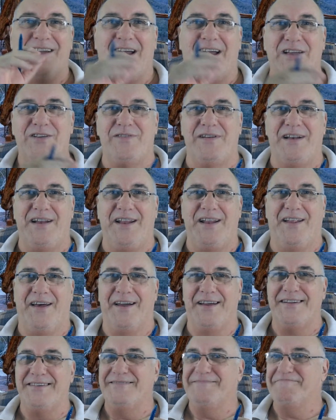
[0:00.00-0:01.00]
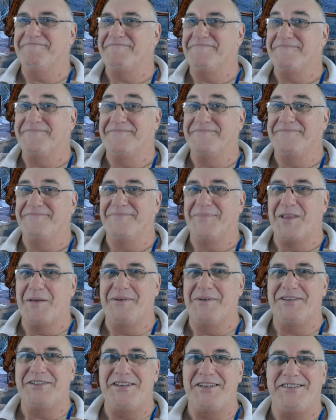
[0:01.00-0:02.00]
it's really like the
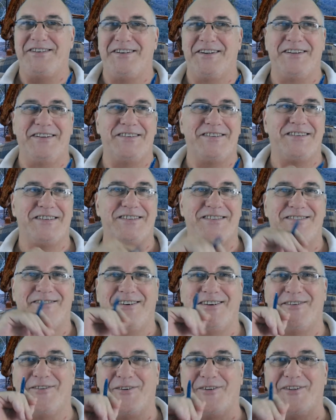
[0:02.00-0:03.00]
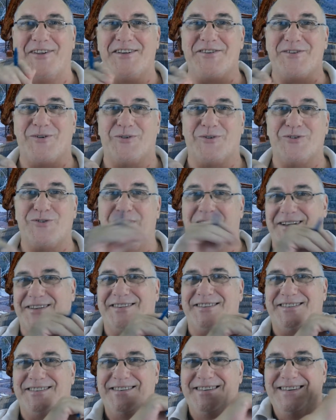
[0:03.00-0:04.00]
magician is just doing all these little
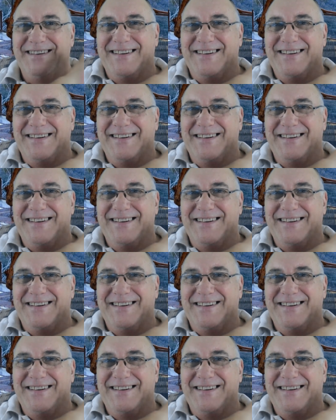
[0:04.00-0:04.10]
tricks.